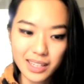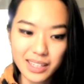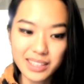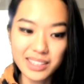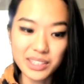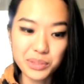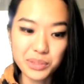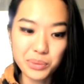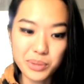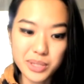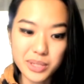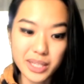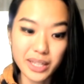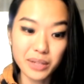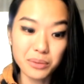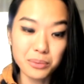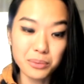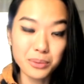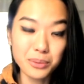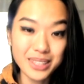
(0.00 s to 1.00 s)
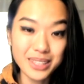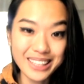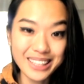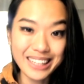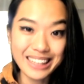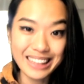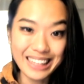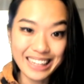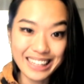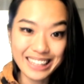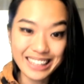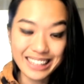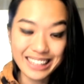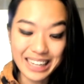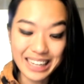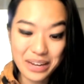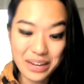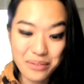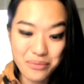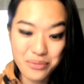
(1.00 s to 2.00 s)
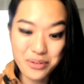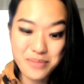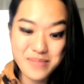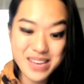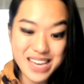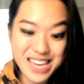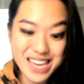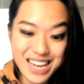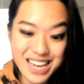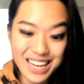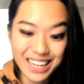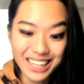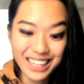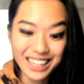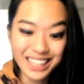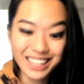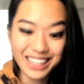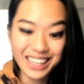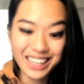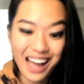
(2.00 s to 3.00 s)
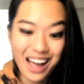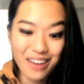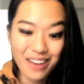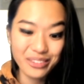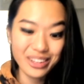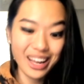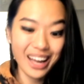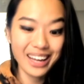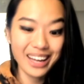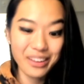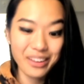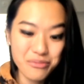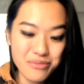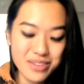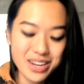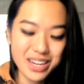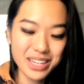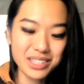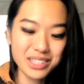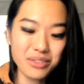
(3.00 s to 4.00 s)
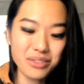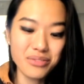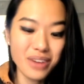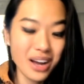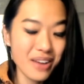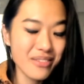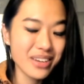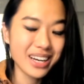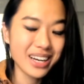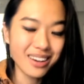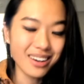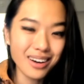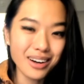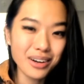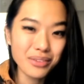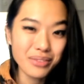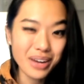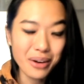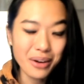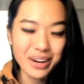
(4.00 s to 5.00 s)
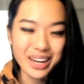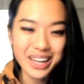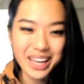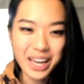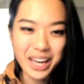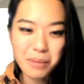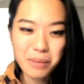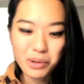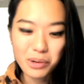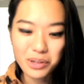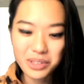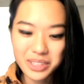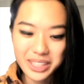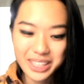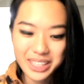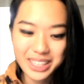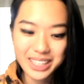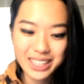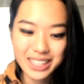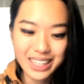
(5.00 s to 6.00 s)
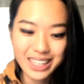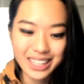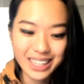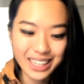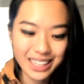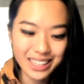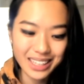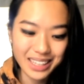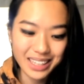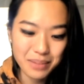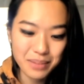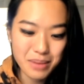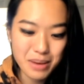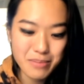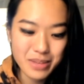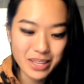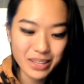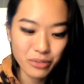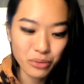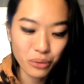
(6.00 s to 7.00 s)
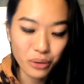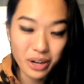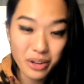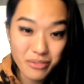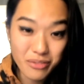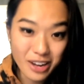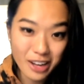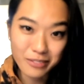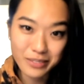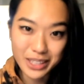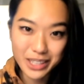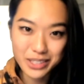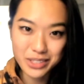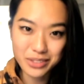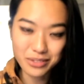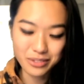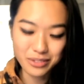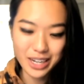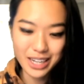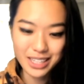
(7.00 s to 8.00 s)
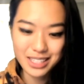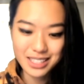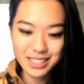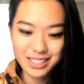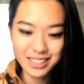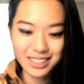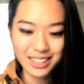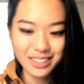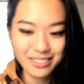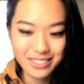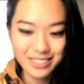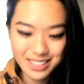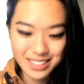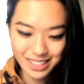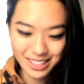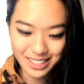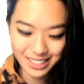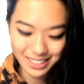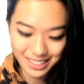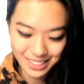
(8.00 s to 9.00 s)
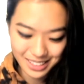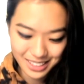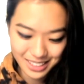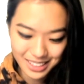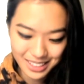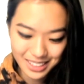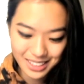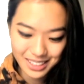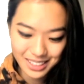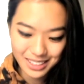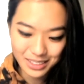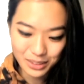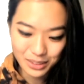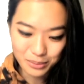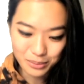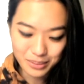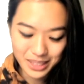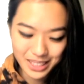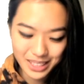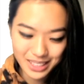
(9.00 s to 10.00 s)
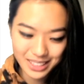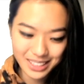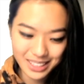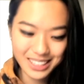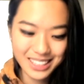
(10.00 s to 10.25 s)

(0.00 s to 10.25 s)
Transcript: like really late at night for me. I finished a 5.5 hour game earlier, and I had like maybe 45 minutes of rest, and I was like, oh man,